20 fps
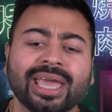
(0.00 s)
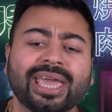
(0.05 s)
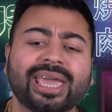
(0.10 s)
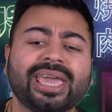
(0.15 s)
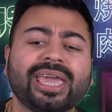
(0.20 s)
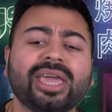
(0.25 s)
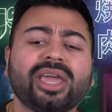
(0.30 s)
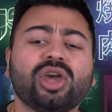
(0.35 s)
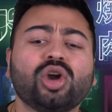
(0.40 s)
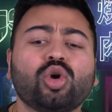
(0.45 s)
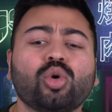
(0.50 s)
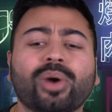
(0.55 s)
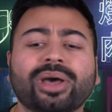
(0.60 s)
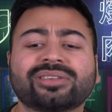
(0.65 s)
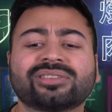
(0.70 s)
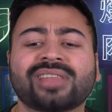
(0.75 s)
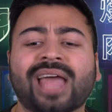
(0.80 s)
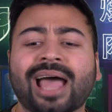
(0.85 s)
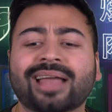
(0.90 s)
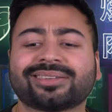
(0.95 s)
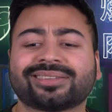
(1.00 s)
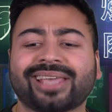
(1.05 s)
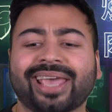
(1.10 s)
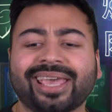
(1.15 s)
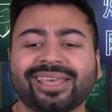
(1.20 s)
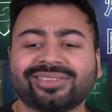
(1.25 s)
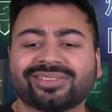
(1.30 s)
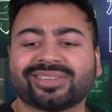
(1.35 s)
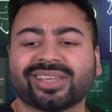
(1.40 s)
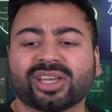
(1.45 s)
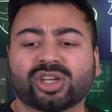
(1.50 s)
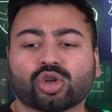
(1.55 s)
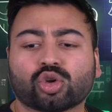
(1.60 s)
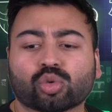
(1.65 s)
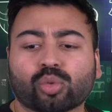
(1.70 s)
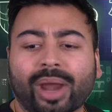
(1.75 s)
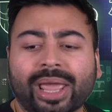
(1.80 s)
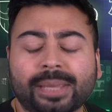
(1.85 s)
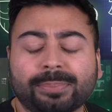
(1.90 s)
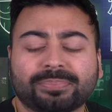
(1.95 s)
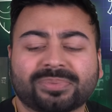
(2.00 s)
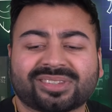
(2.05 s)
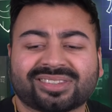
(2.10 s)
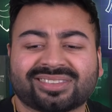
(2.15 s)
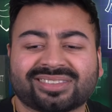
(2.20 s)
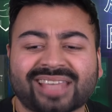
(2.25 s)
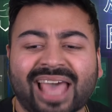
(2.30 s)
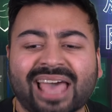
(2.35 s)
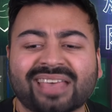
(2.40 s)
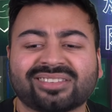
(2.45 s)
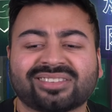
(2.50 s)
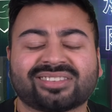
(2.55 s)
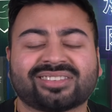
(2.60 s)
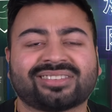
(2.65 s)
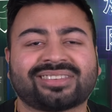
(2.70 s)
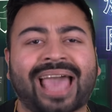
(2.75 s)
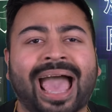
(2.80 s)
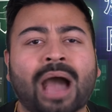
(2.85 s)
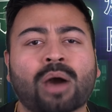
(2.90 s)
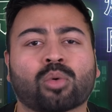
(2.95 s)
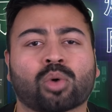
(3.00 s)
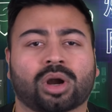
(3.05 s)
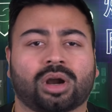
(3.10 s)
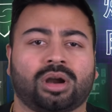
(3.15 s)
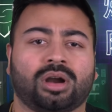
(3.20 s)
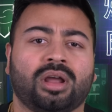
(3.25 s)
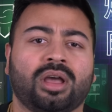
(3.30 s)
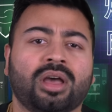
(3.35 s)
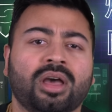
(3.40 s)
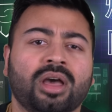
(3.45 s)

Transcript: he who has not tasted grape says sour.